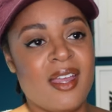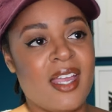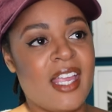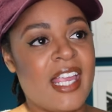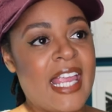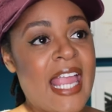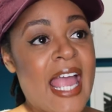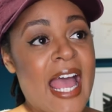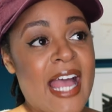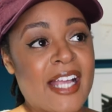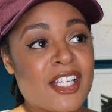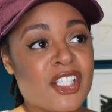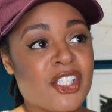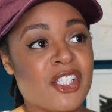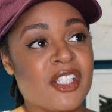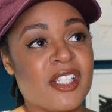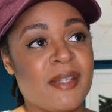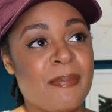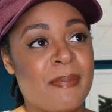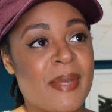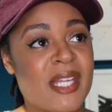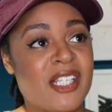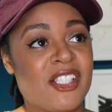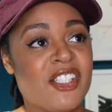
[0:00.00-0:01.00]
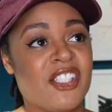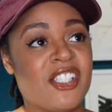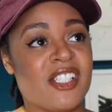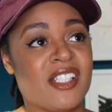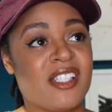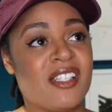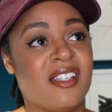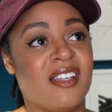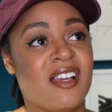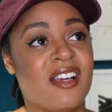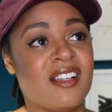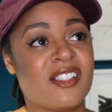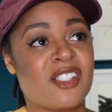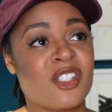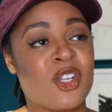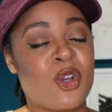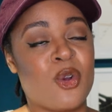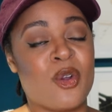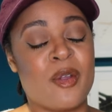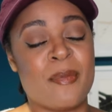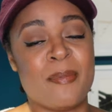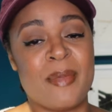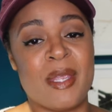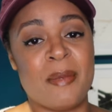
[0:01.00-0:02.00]
he actually mentioned us
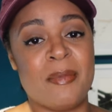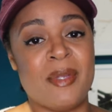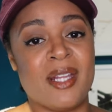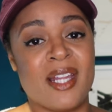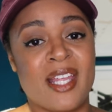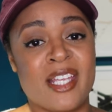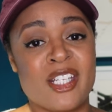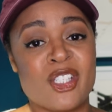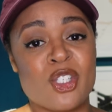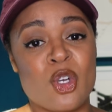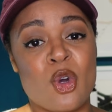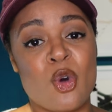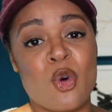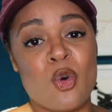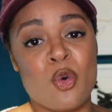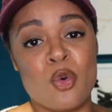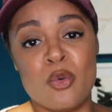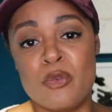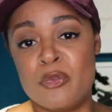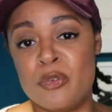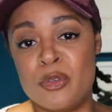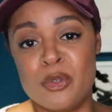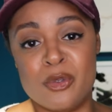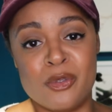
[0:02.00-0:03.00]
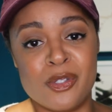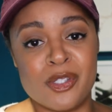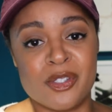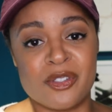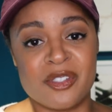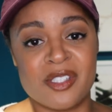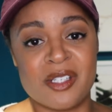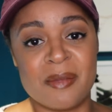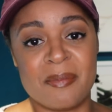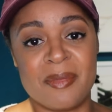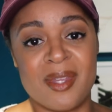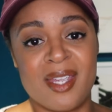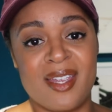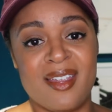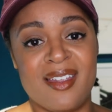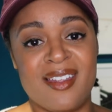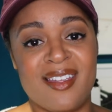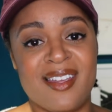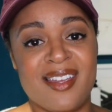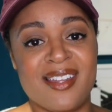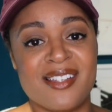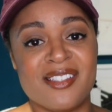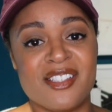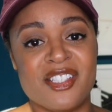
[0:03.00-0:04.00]
going maybe like to Whole Foods or something
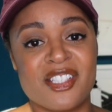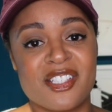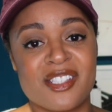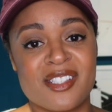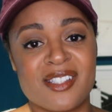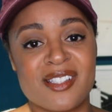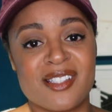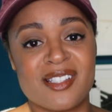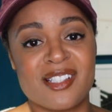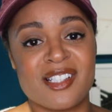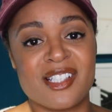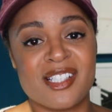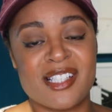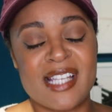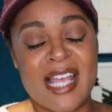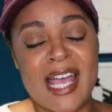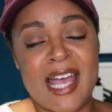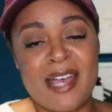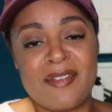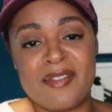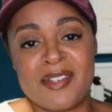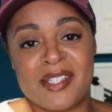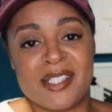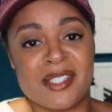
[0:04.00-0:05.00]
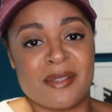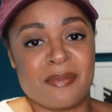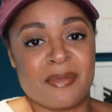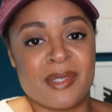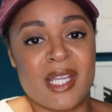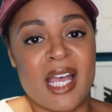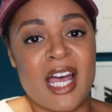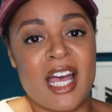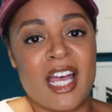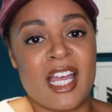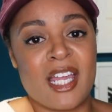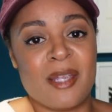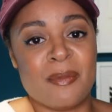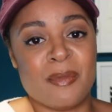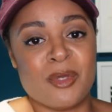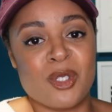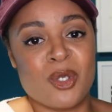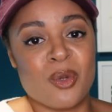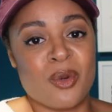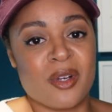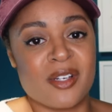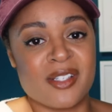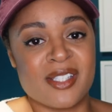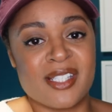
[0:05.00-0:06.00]
and just having some time
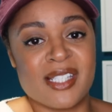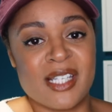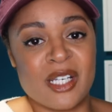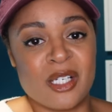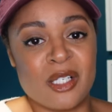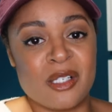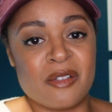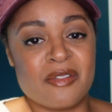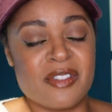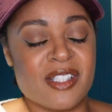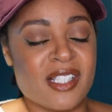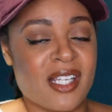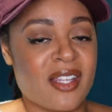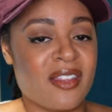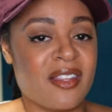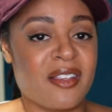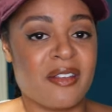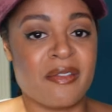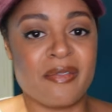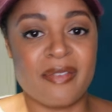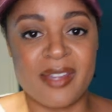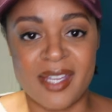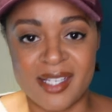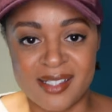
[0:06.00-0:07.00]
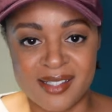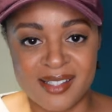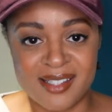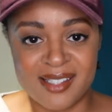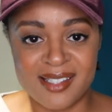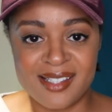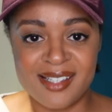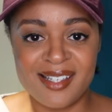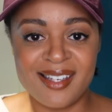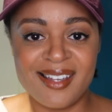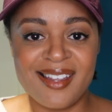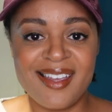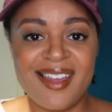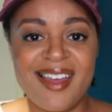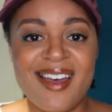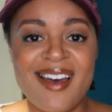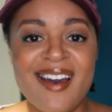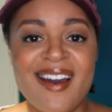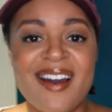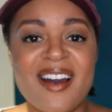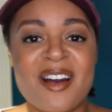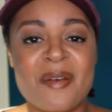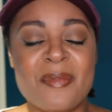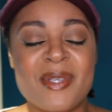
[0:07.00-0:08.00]
to ourselves, nothing fancy,
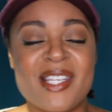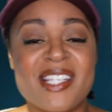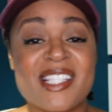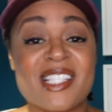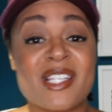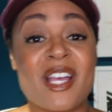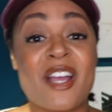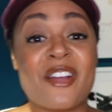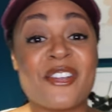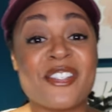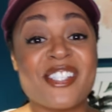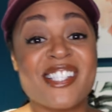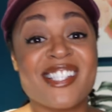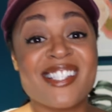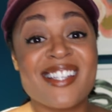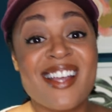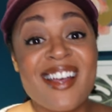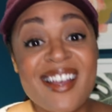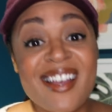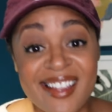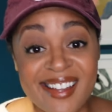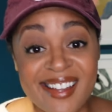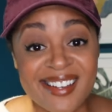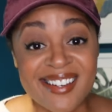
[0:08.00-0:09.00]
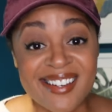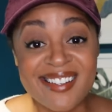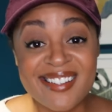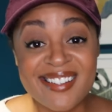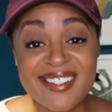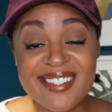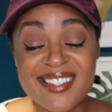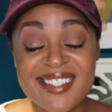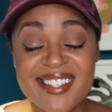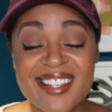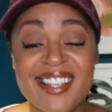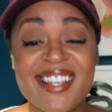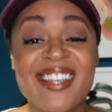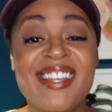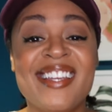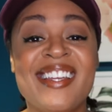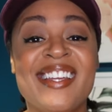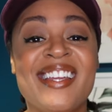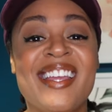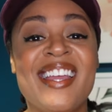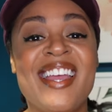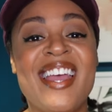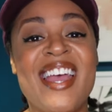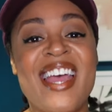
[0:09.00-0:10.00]
because our son
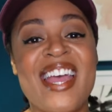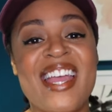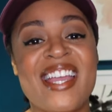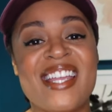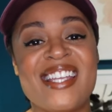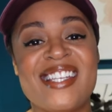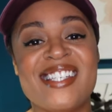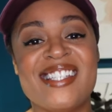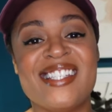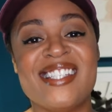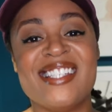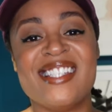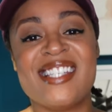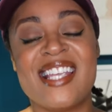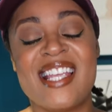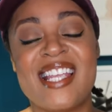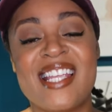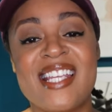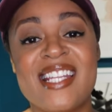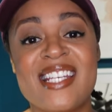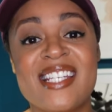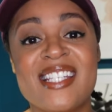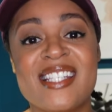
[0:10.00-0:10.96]
is in